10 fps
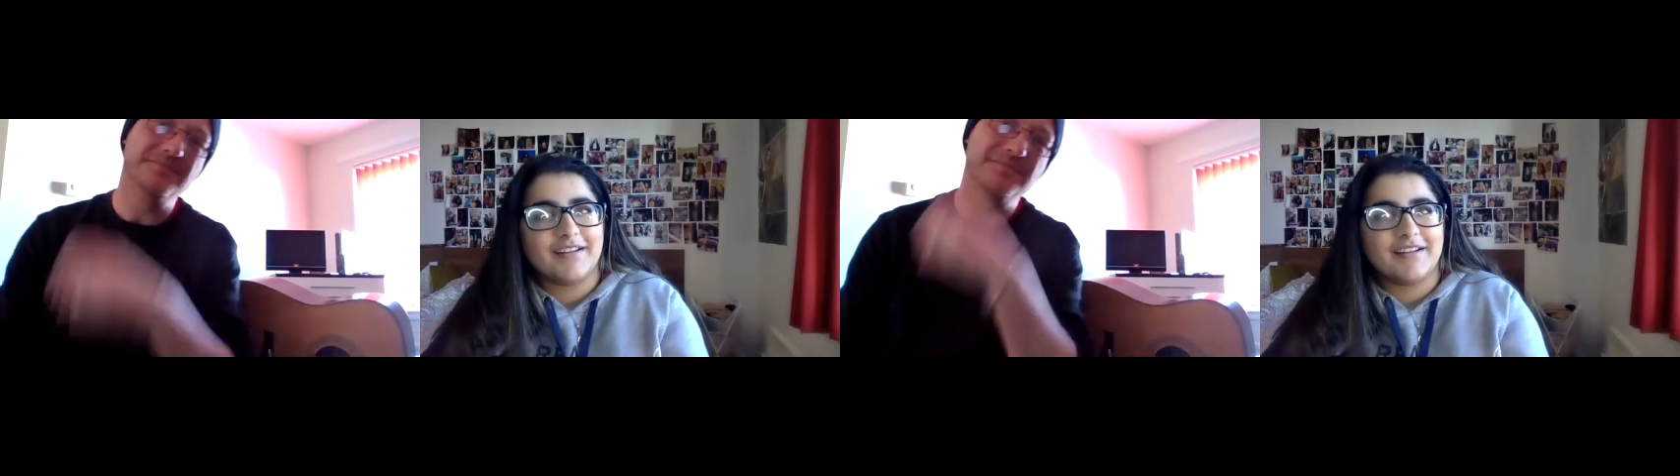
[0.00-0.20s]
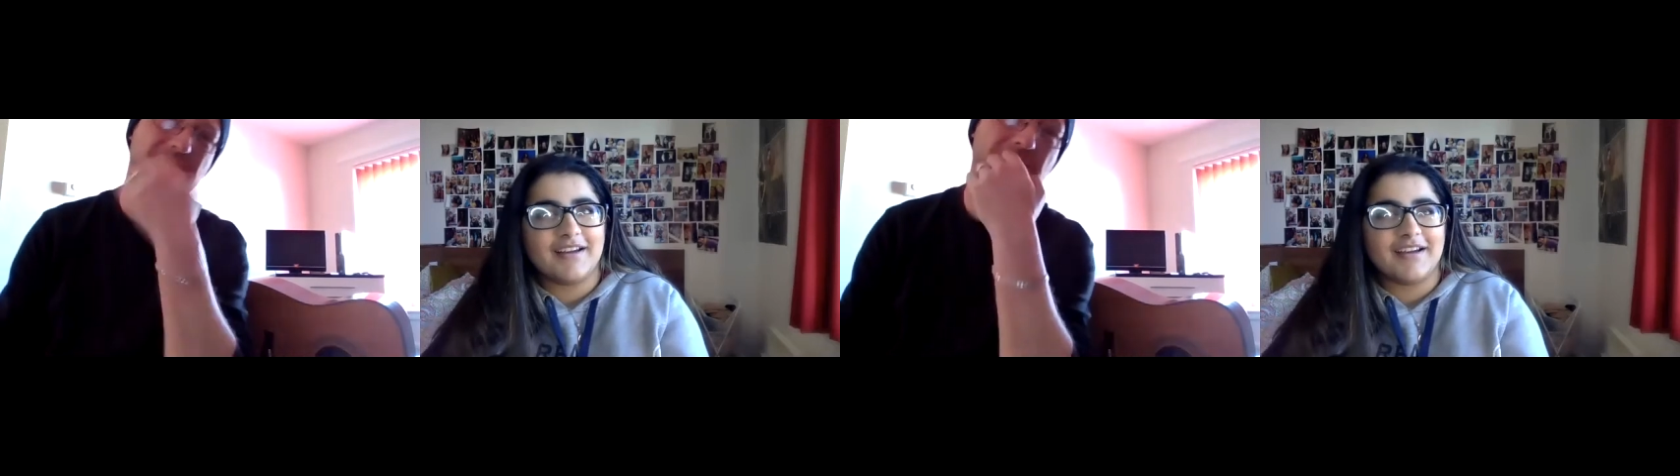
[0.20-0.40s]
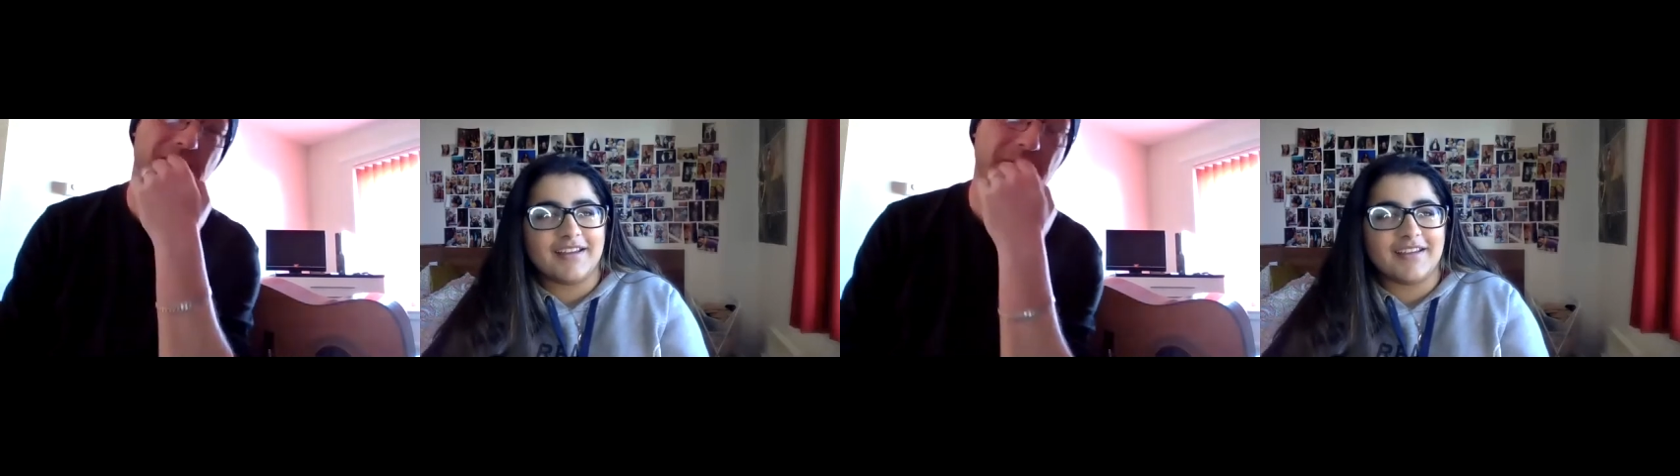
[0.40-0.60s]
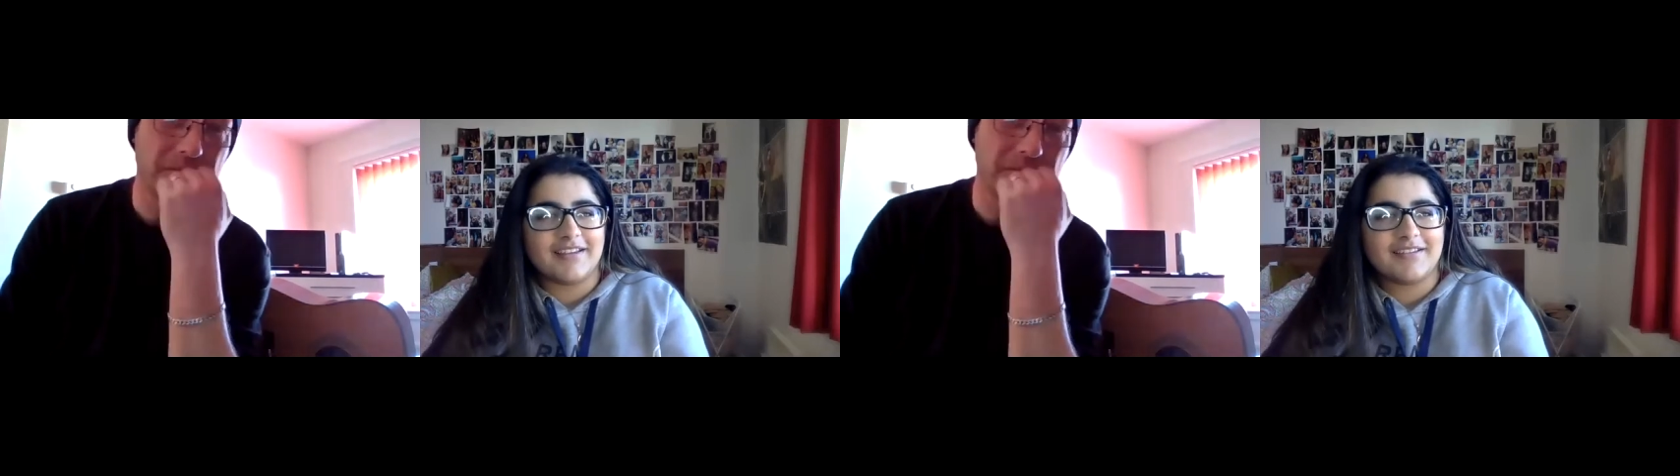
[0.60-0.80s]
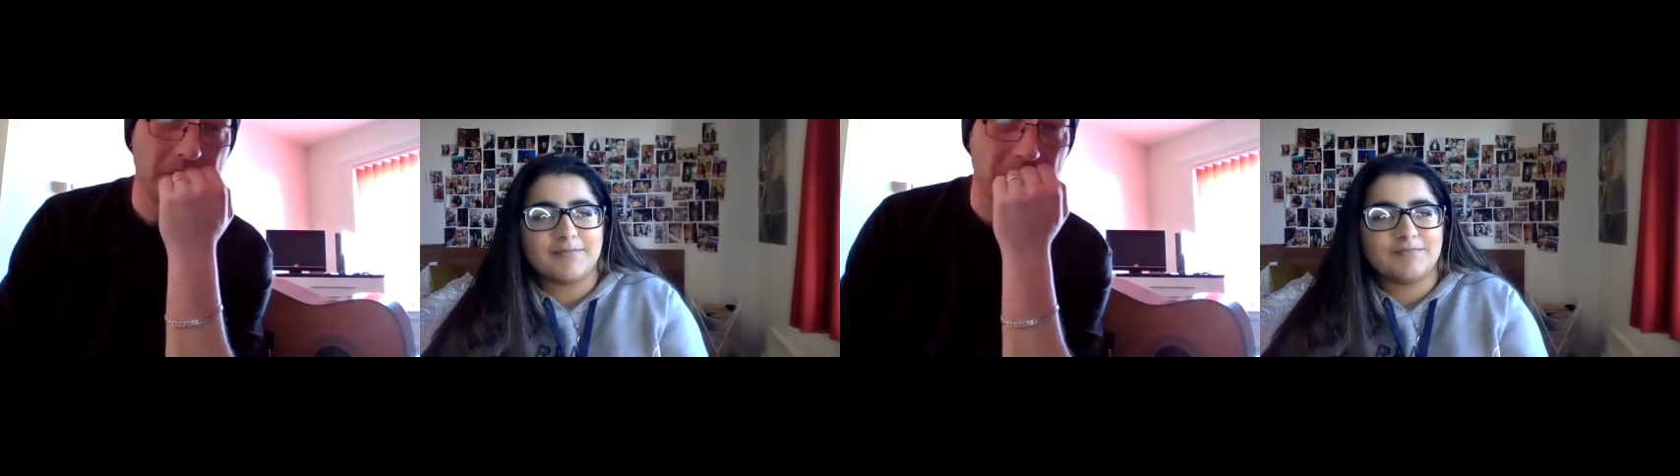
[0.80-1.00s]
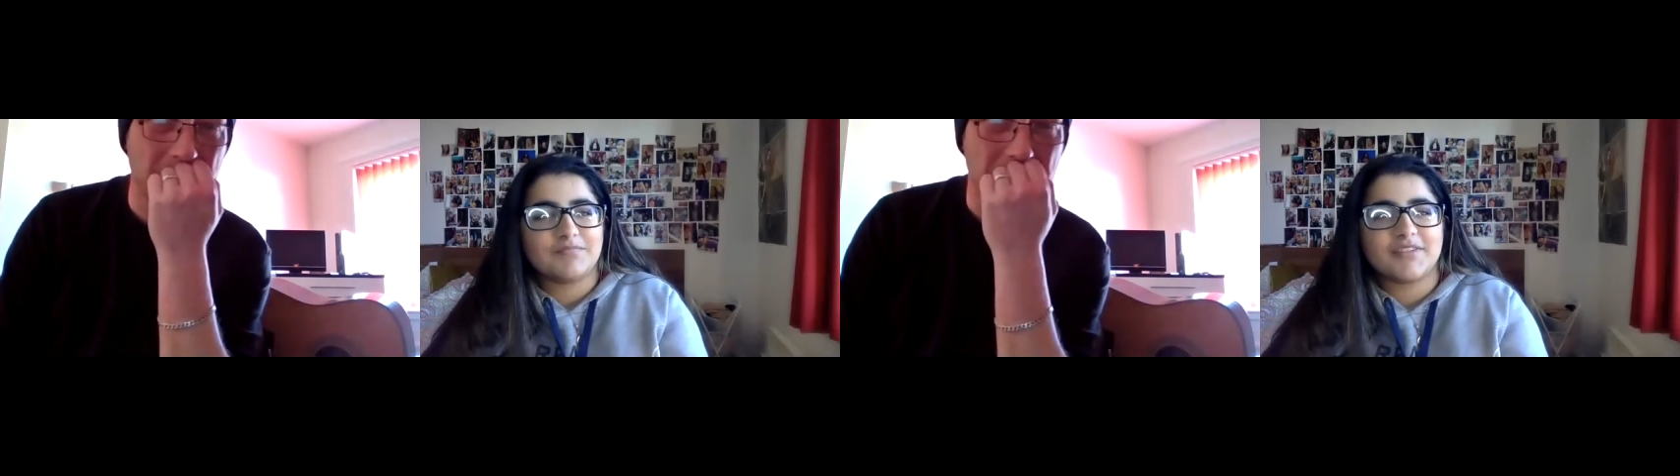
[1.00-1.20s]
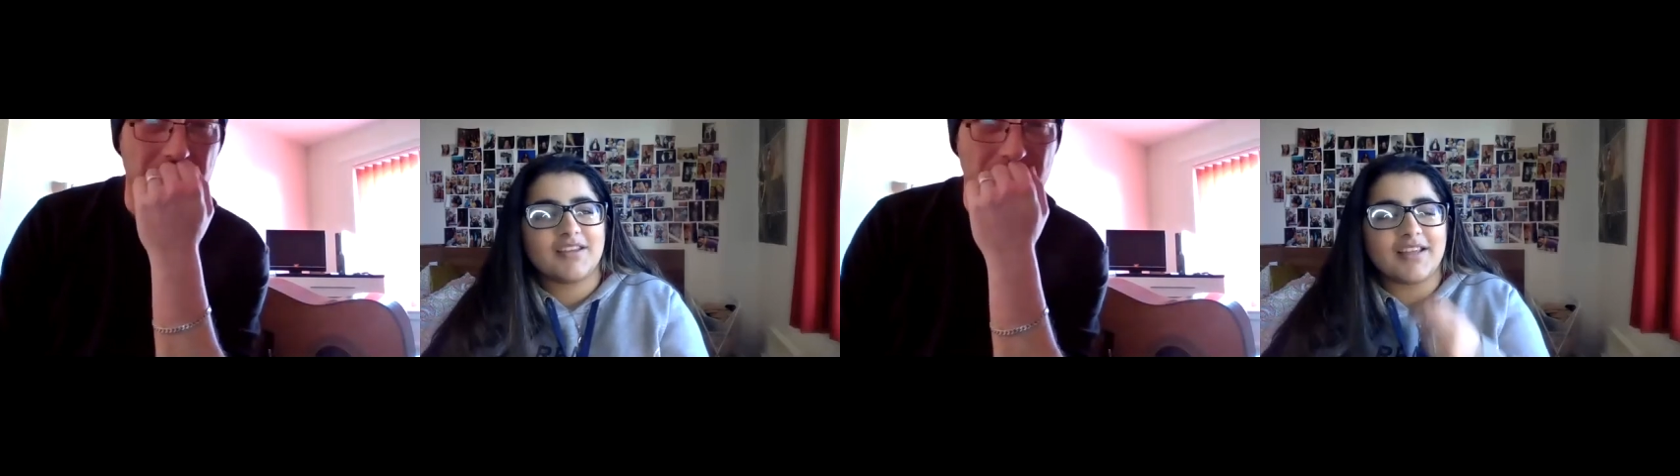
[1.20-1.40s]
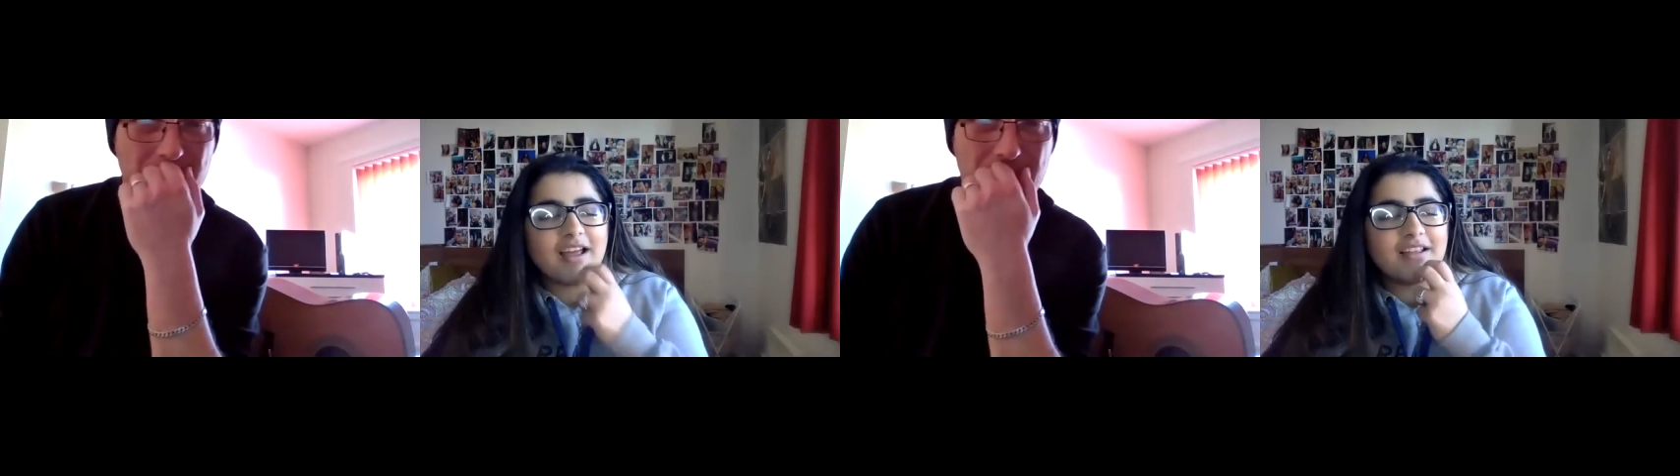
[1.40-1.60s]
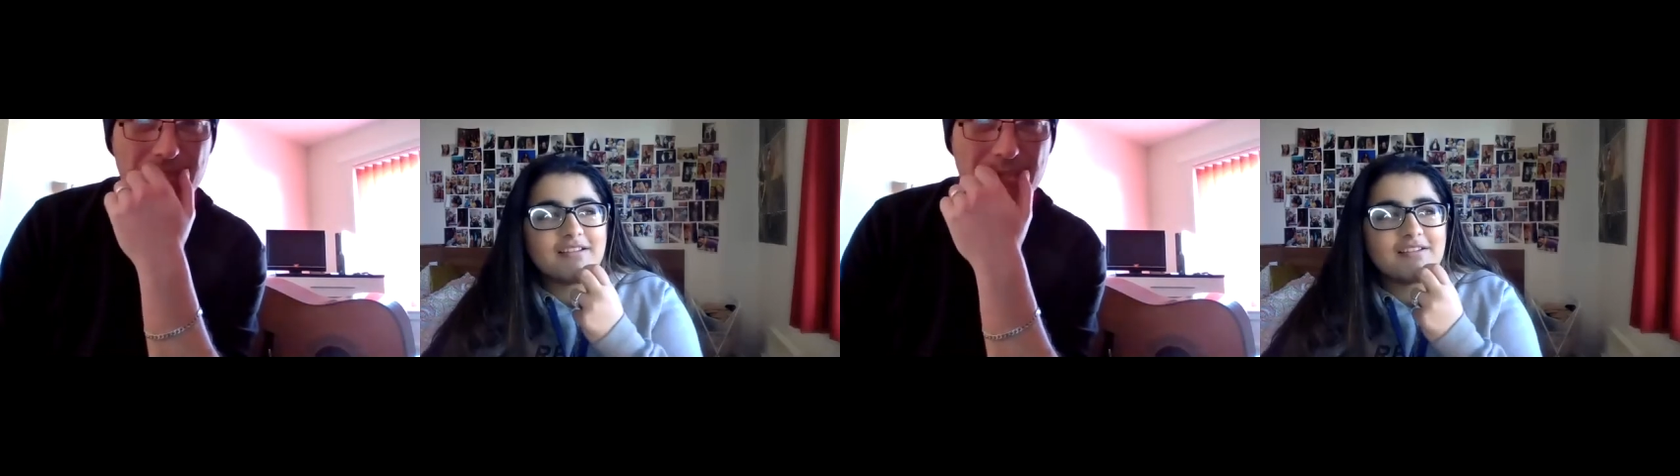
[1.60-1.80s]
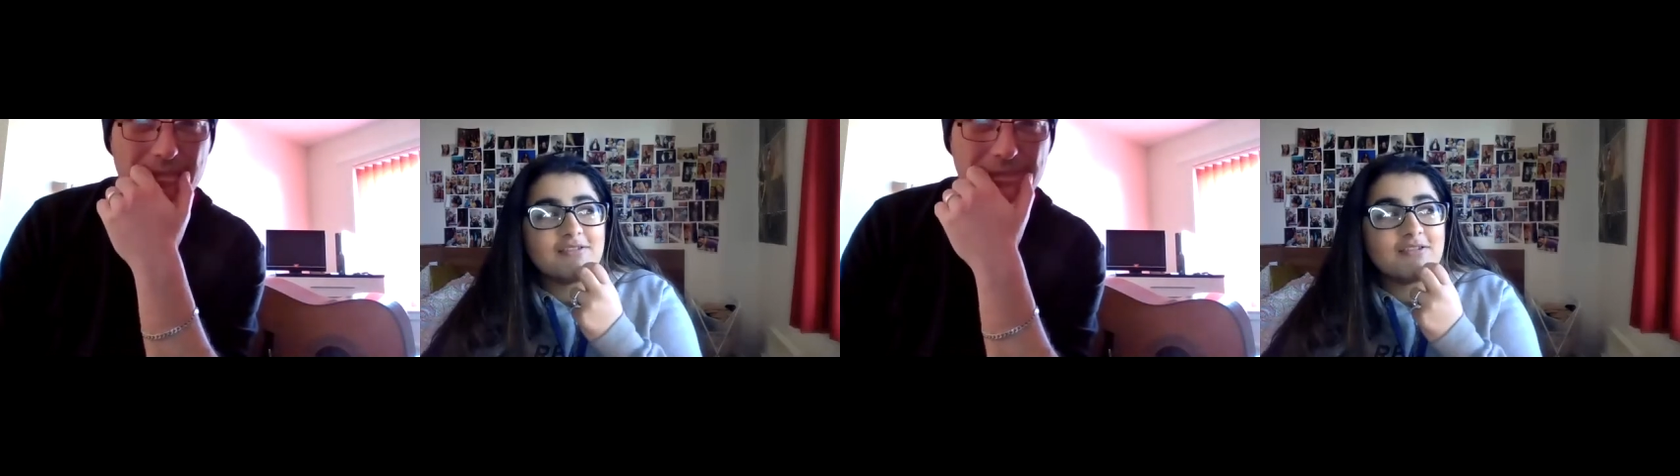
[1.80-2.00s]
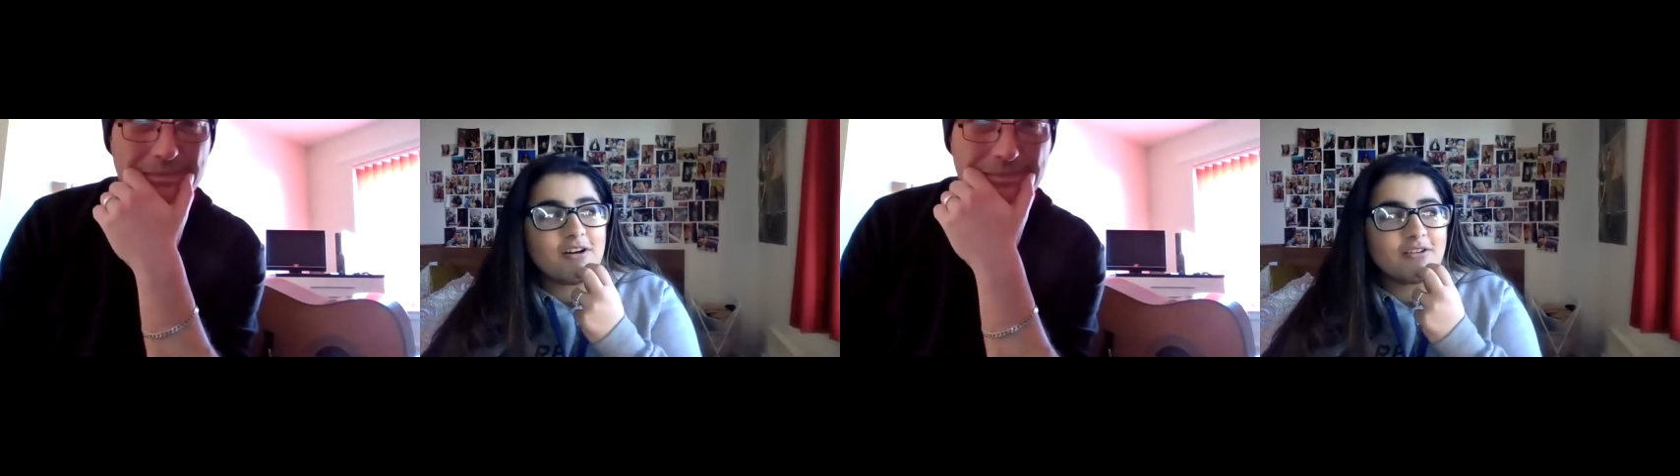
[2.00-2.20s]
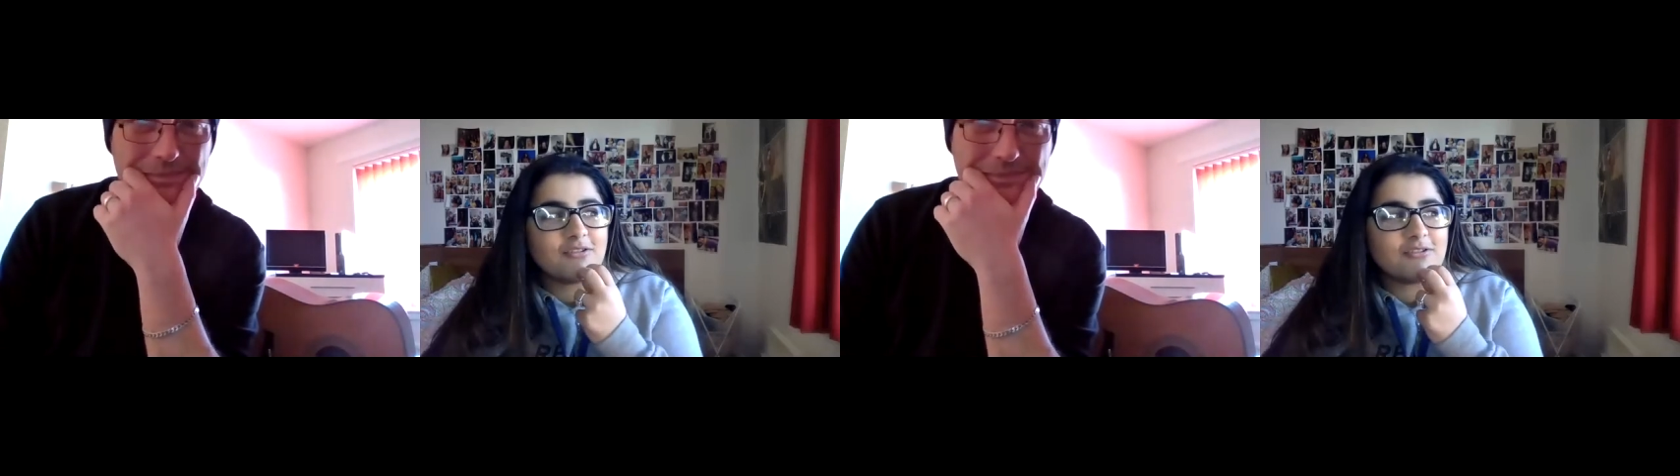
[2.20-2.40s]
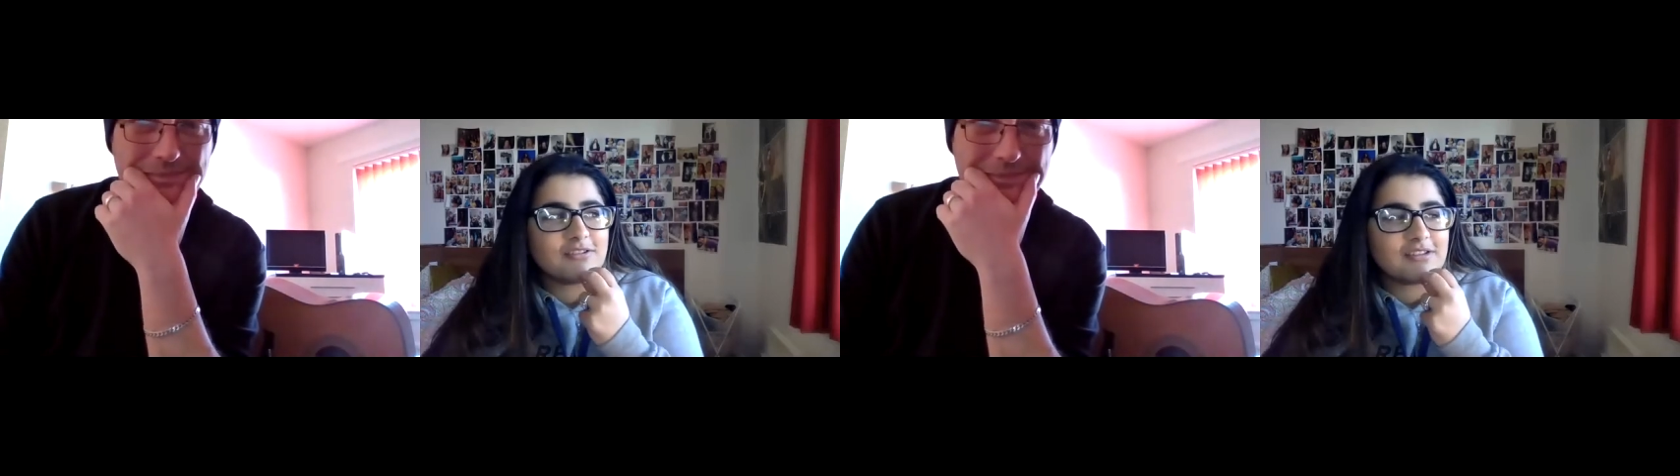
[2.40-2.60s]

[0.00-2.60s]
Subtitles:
Like, that is not good.